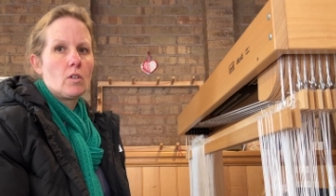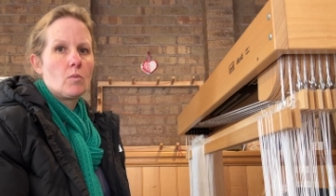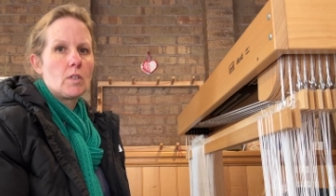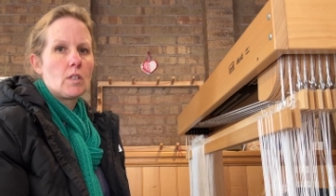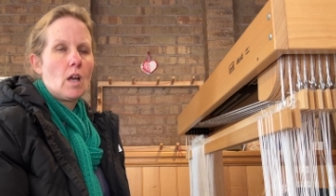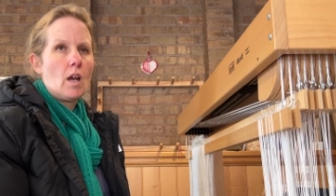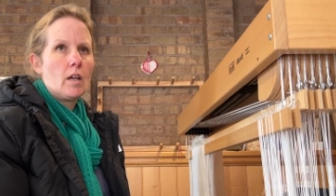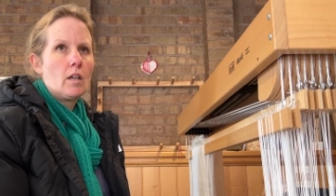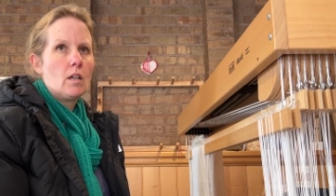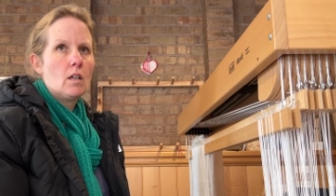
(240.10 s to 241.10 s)
and it was
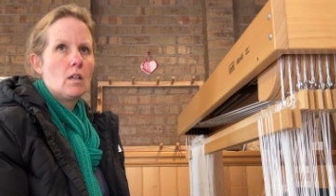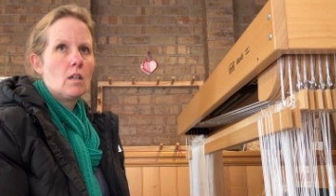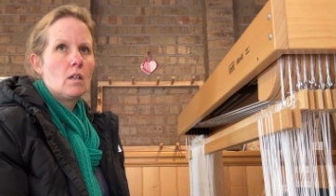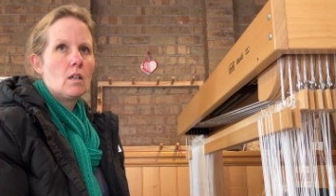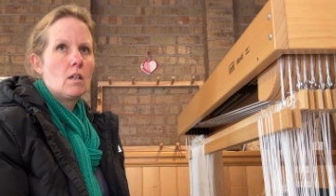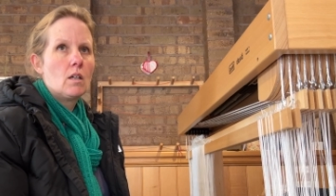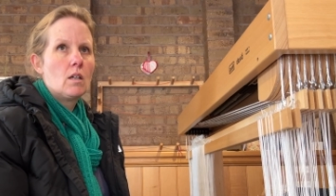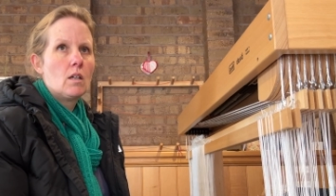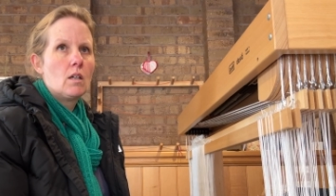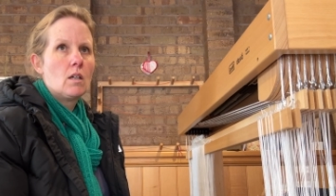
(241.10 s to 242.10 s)
like,
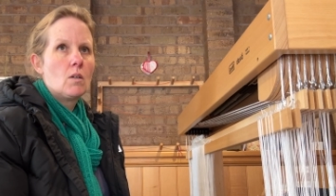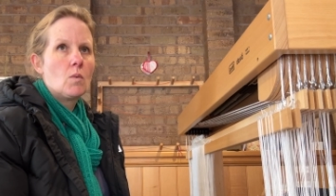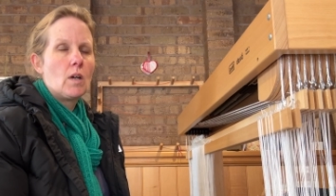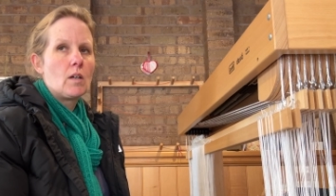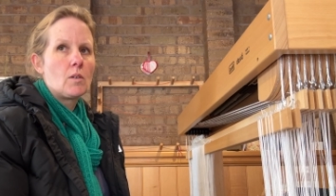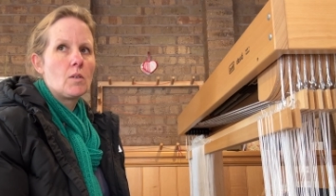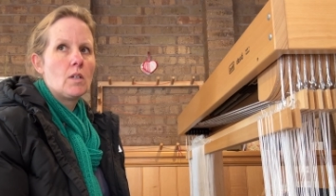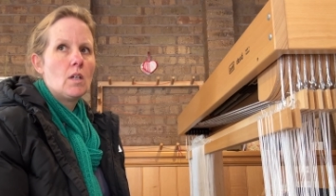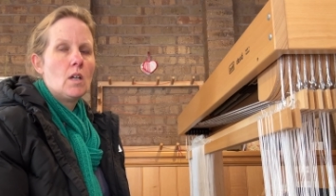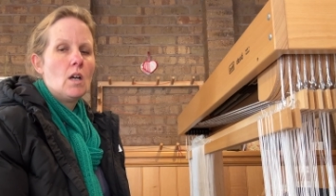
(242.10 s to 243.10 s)
wow,
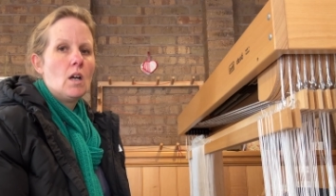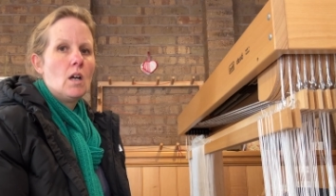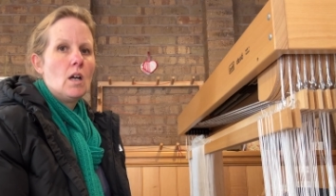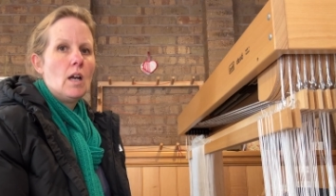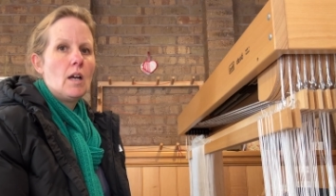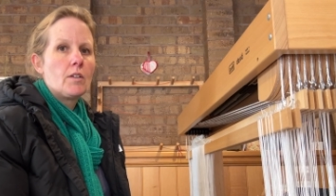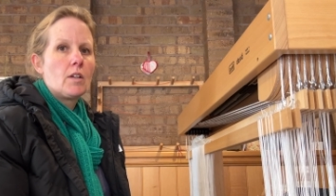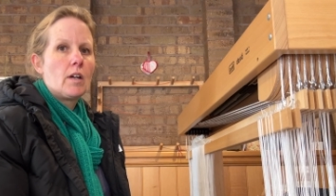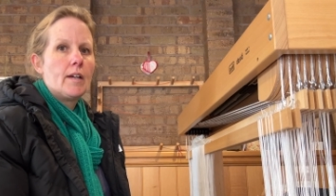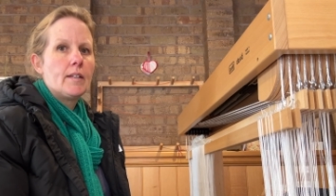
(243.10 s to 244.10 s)
how did
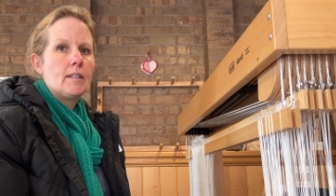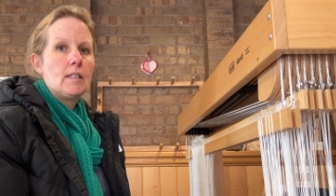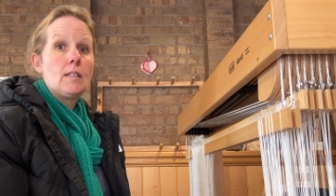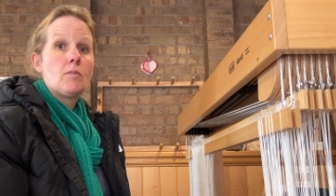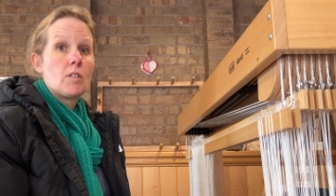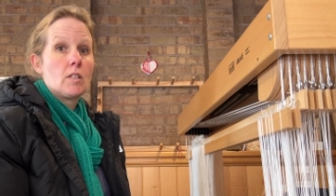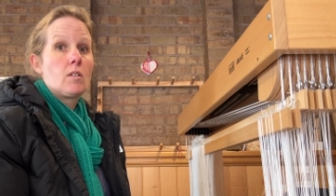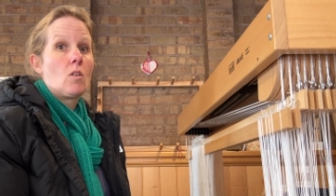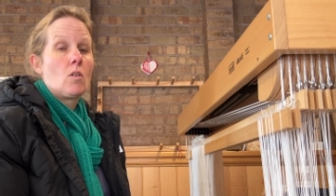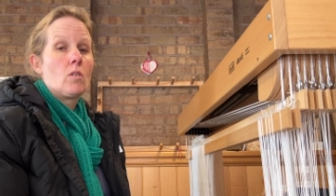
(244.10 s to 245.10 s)
I live this
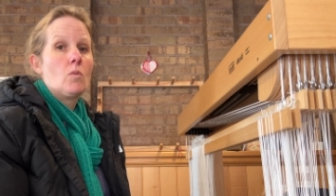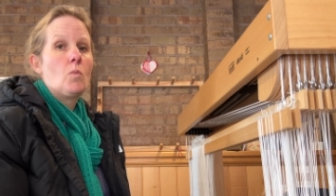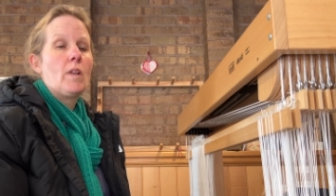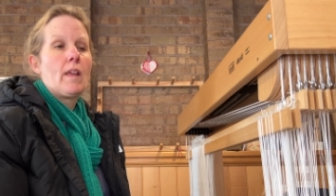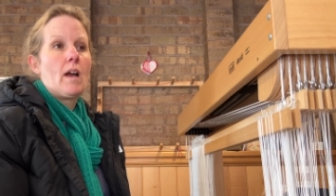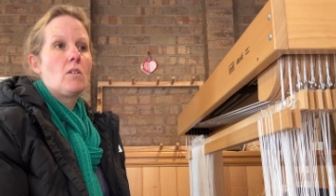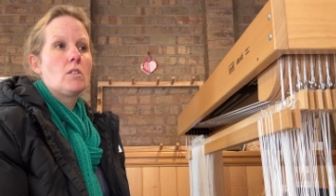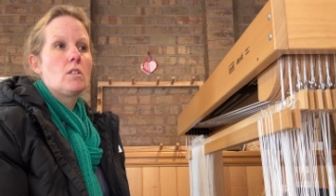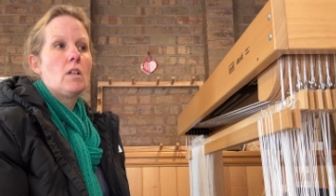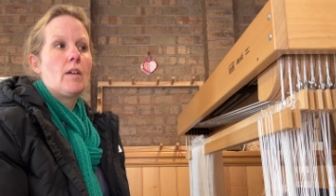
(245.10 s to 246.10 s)
long
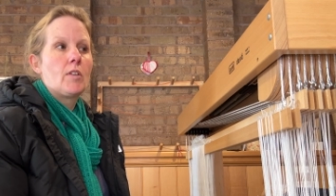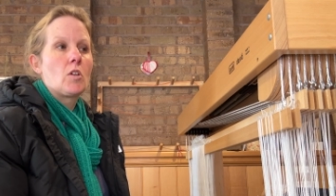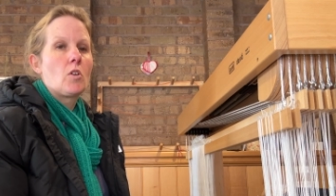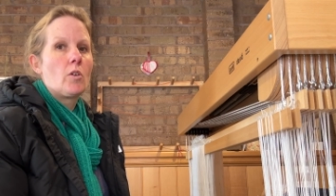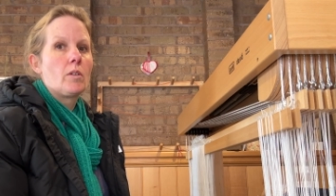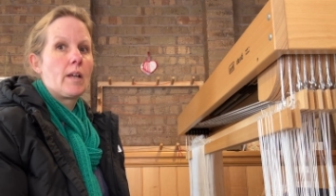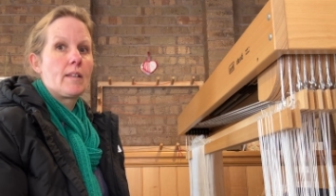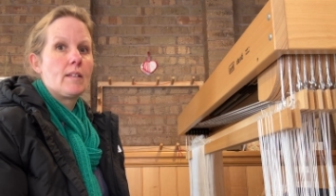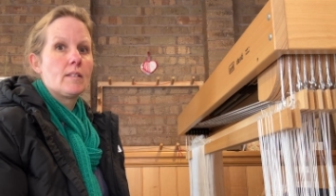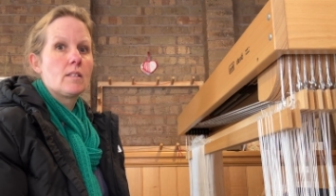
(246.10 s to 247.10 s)
without having a coat
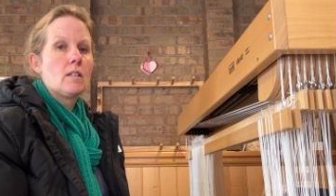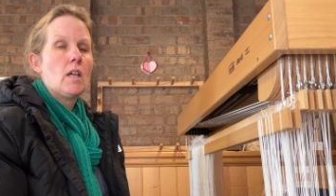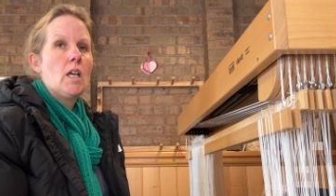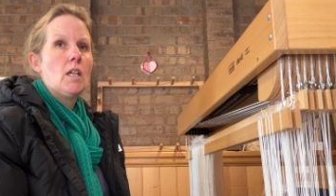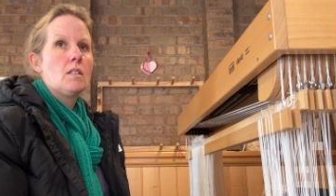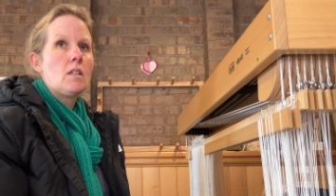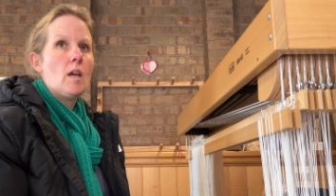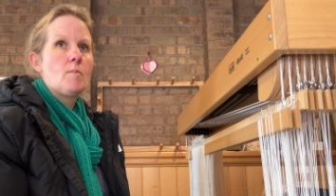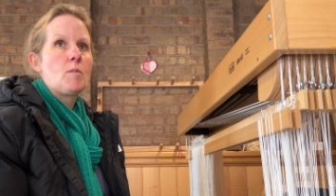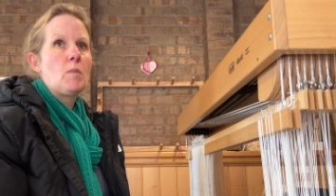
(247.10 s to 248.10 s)
like this? It's
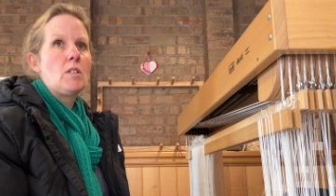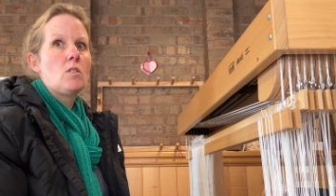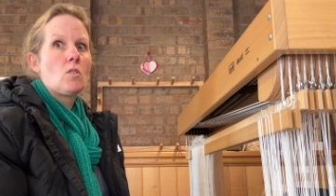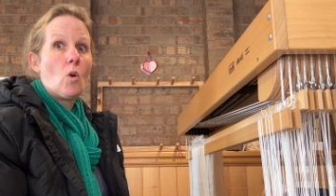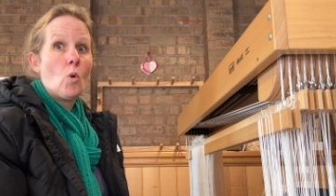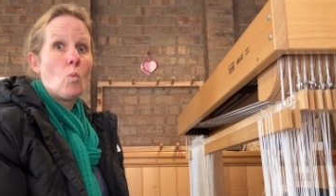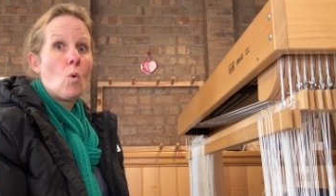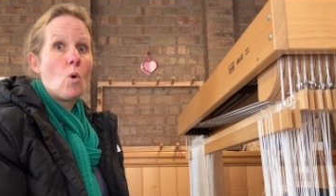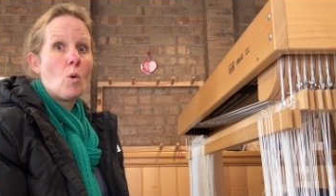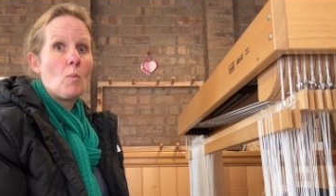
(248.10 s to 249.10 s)
kept me so
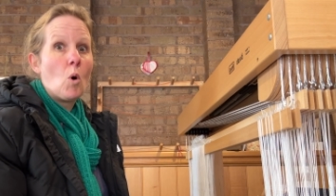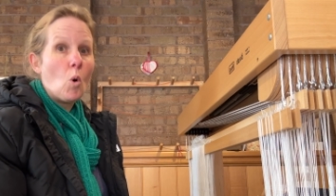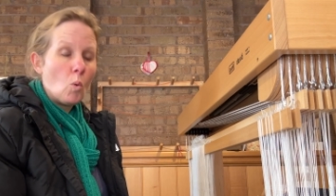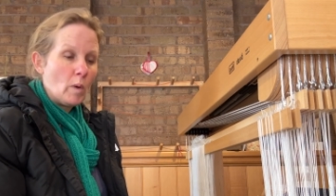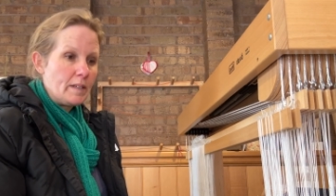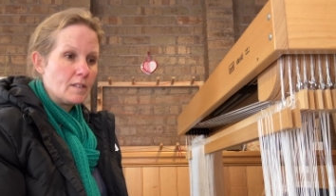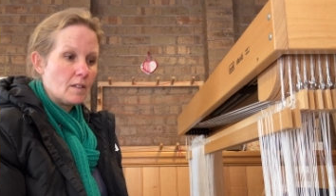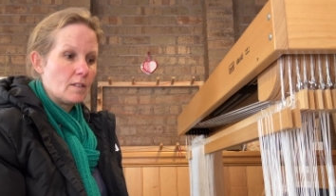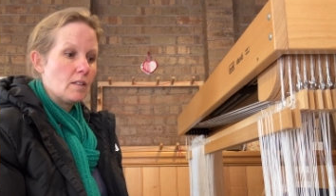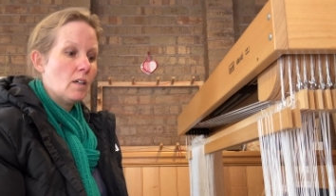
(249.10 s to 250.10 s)
warm all winter.